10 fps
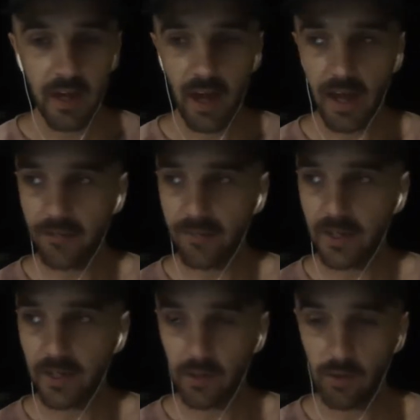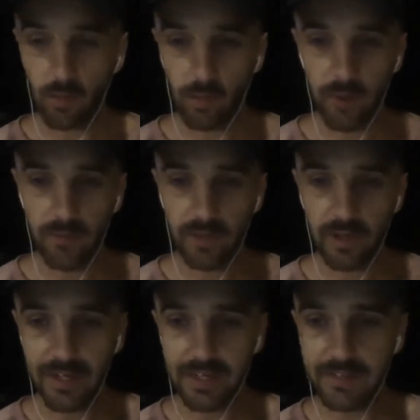and I think with
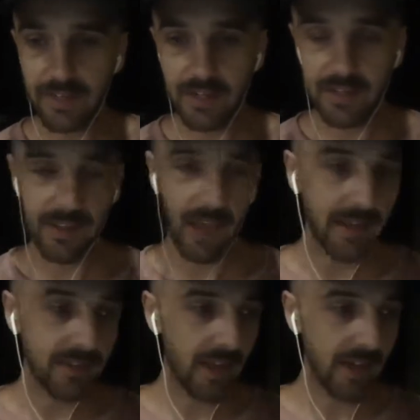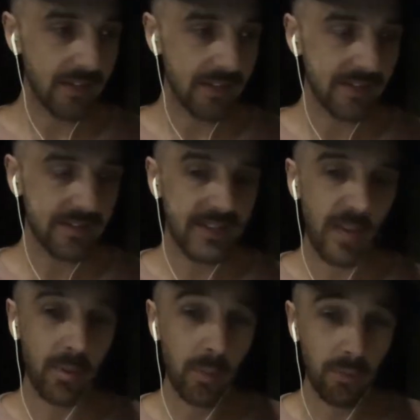LinkedIn, that is like the
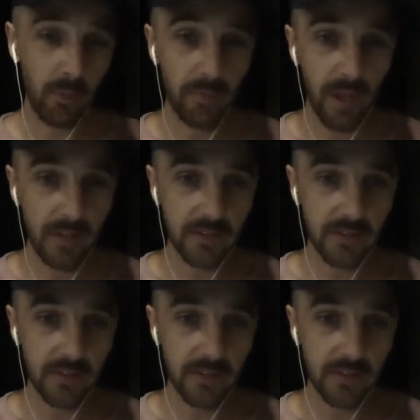step up from that.